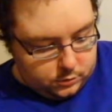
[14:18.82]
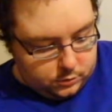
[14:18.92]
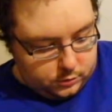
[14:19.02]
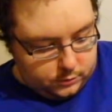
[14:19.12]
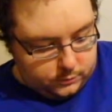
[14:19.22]

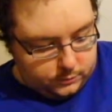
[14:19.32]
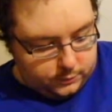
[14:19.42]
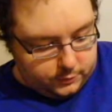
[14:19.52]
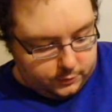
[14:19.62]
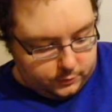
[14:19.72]
how will
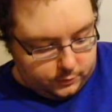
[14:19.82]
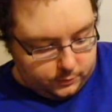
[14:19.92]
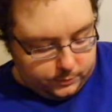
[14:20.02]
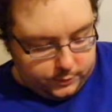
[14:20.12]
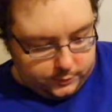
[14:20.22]
you
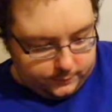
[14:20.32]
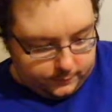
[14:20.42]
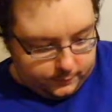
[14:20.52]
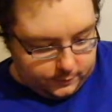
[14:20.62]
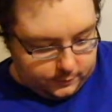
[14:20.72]
open this
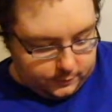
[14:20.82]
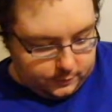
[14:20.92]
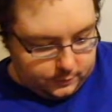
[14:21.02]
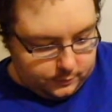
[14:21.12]
freaking thing?